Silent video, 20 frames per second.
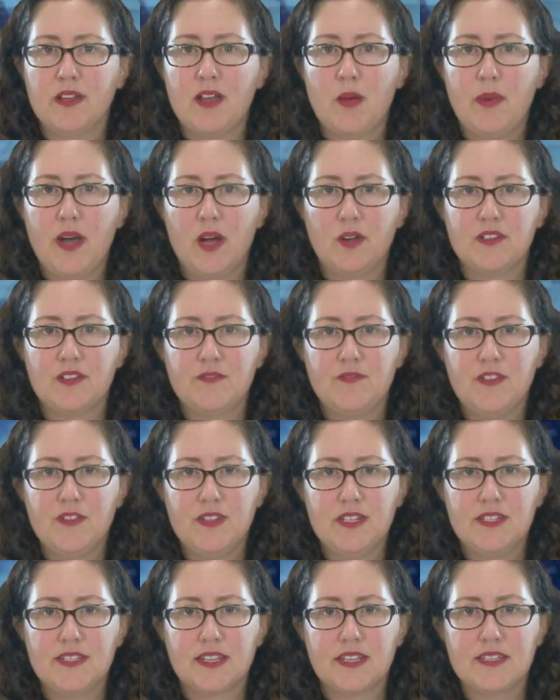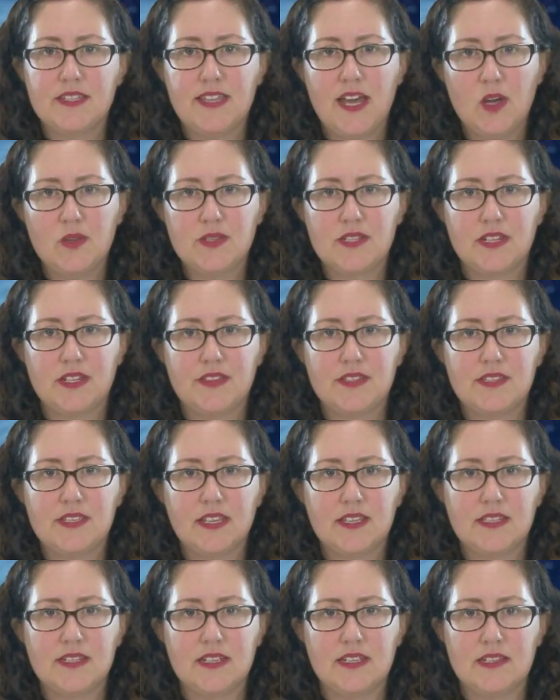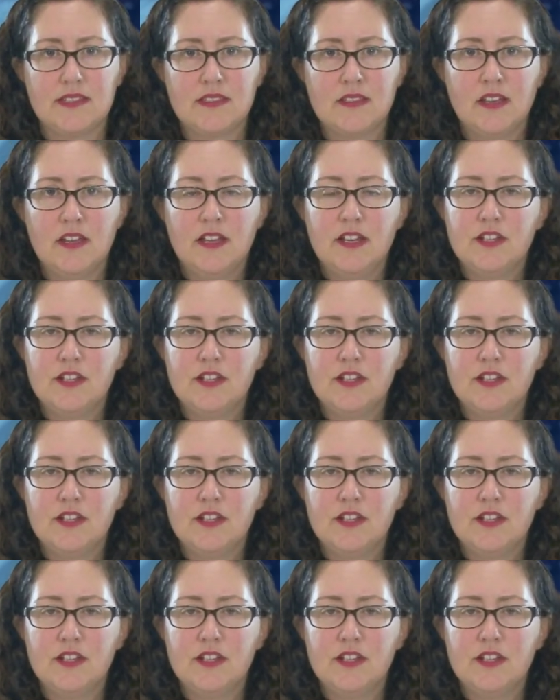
about 56,000 in the 60s